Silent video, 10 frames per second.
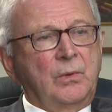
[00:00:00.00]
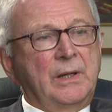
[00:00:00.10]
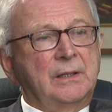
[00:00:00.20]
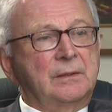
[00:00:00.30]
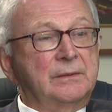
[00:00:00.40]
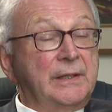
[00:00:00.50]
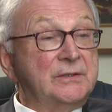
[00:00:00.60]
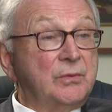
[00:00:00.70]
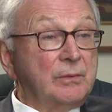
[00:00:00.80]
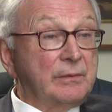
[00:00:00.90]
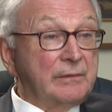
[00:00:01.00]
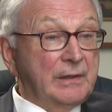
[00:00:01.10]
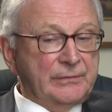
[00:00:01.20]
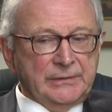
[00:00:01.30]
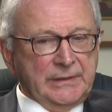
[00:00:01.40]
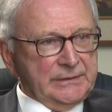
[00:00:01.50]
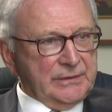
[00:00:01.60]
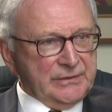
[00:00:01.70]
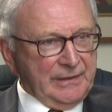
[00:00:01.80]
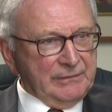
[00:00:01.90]
Well, that's where we've offered like
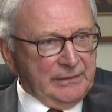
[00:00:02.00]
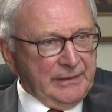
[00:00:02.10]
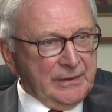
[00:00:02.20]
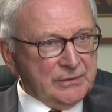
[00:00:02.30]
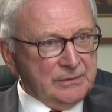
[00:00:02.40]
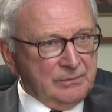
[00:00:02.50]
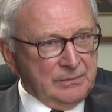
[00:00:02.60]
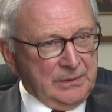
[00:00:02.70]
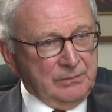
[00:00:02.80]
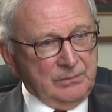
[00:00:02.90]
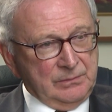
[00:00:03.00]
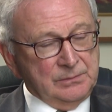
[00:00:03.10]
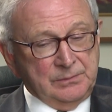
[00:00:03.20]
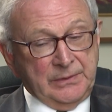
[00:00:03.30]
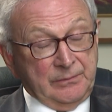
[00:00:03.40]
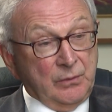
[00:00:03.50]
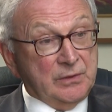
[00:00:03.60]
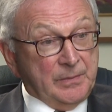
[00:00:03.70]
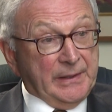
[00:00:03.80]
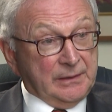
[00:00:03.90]
the $70,000 that we
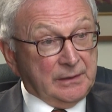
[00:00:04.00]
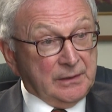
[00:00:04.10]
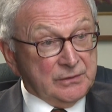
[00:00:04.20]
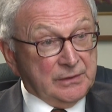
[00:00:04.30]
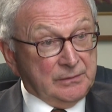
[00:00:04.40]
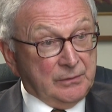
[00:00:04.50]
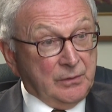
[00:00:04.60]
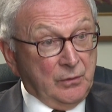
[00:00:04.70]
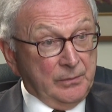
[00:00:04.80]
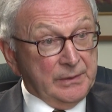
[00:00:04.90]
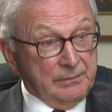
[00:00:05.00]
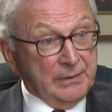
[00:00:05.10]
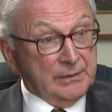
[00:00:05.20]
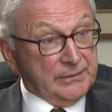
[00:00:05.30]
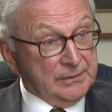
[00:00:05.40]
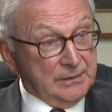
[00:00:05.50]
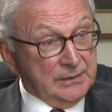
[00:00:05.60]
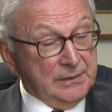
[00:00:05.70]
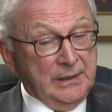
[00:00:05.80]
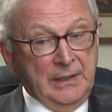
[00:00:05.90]
pay against a new home being built,
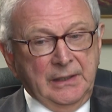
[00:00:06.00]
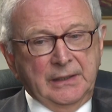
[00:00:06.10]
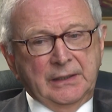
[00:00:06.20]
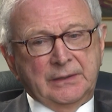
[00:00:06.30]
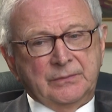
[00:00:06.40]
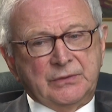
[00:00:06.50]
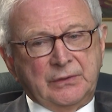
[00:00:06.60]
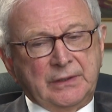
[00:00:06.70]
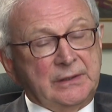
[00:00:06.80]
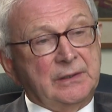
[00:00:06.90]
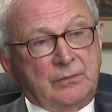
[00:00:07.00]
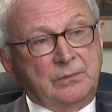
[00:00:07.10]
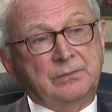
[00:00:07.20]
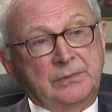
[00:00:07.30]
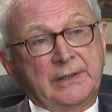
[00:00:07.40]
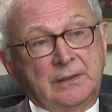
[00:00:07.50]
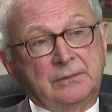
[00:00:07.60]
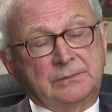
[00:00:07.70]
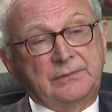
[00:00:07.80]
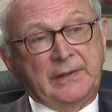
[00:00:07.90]
and so that
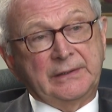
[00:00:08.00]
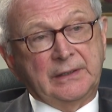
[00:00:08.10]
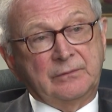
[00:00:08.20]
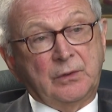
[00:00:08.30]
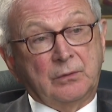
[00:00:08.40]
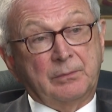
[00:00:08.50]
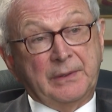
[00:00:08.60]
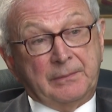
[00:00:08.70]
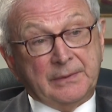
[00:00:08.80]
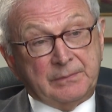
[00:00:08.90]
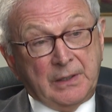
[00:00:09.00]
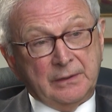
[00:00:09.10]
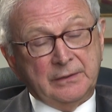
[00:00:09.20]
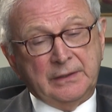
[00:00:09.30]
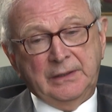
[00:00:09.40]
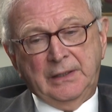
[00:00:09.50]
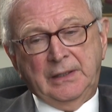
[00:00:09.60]
they'll find that affordable. But part of the